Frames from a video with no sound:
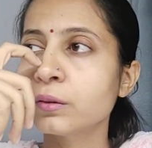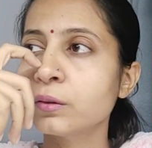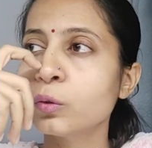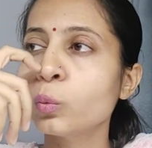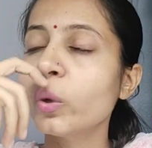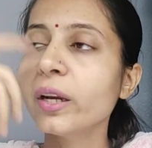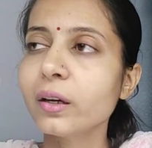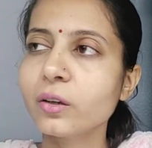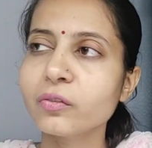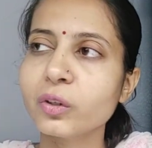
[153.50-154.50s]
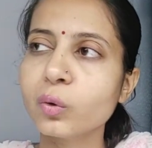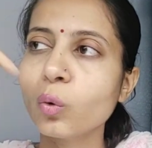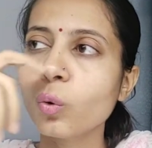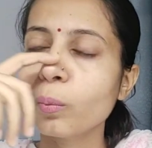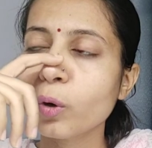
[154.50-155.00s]
winner of your
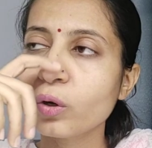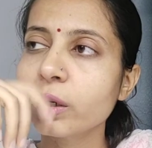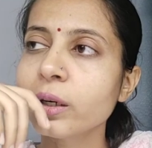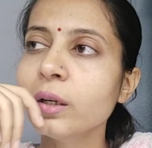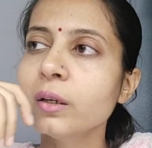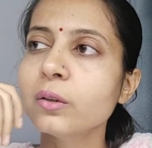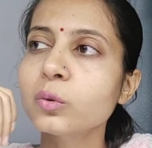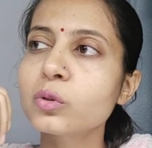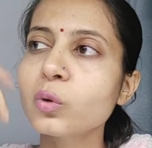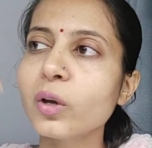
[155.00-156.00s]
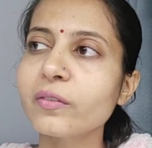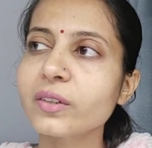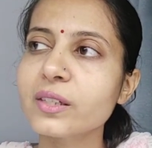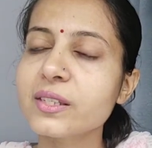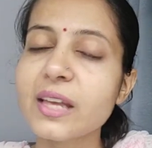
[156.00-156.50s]
home, or whosoever
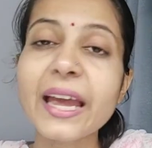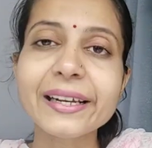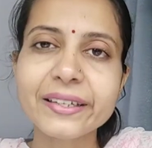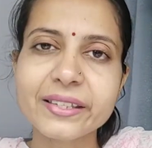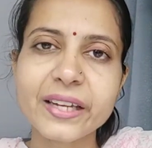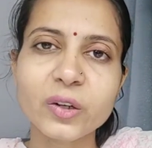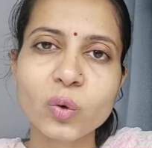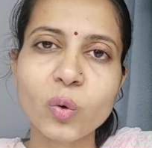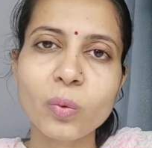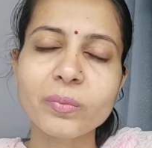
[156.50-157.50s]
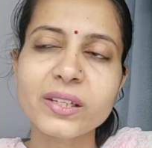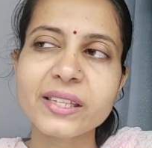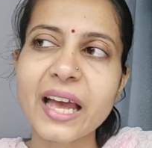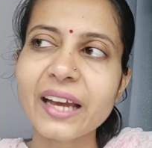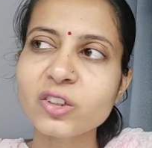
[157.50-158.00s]
is eldest at home is
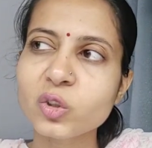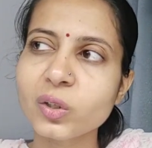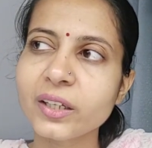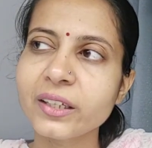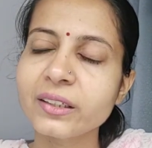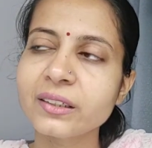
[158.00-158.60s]
actually